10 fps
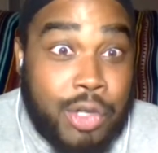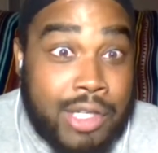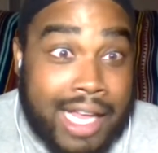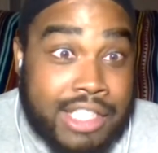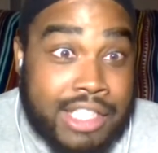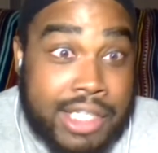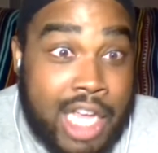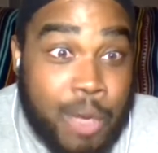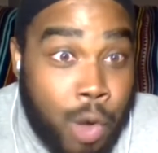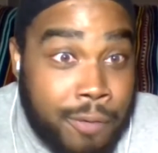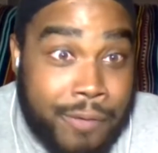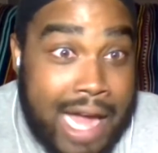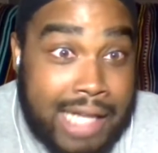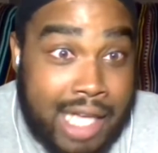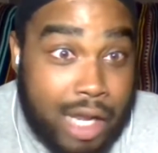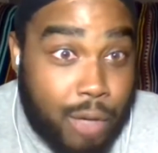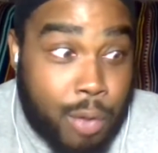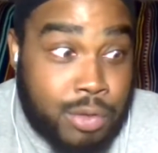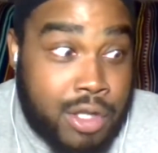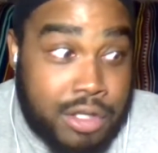she didn't want to fight De La Rosa because
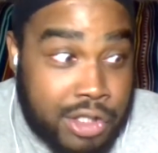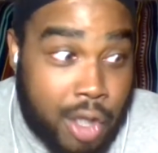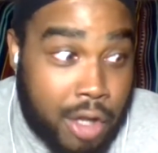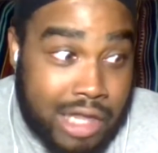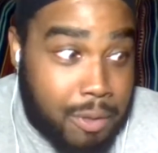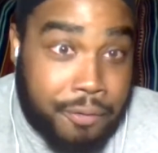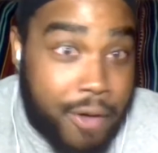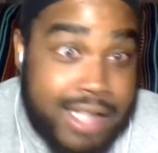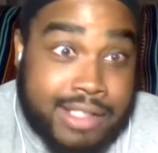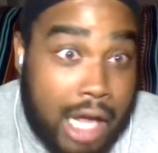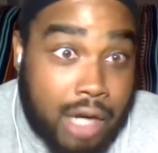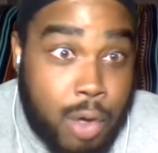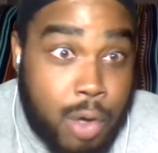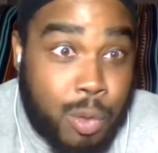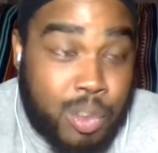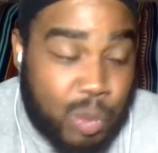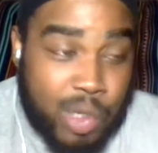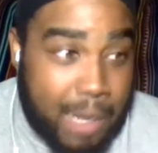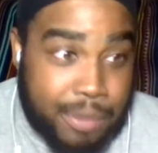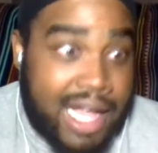she thought they were friends. De La Rosa was the one that was
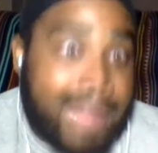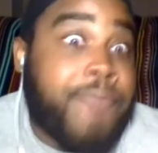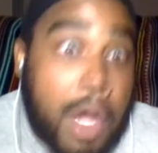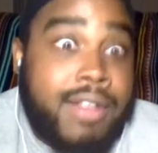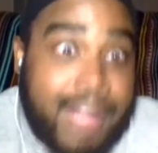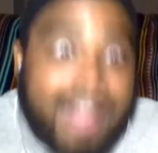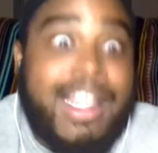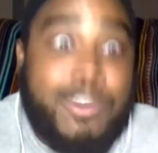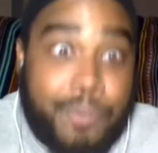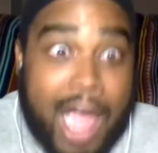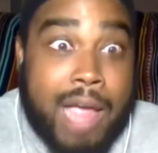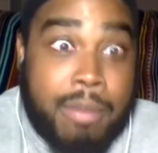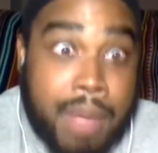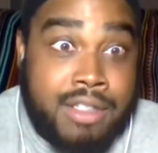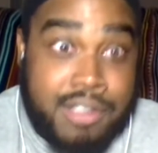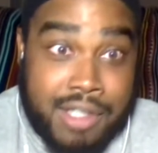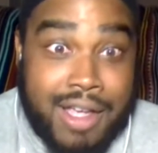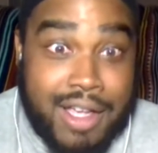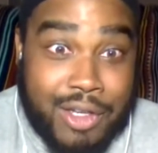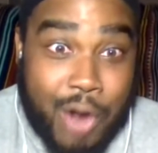like, "Fuck that, let's fight, bitch." You know
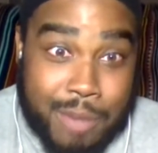what I'm saying?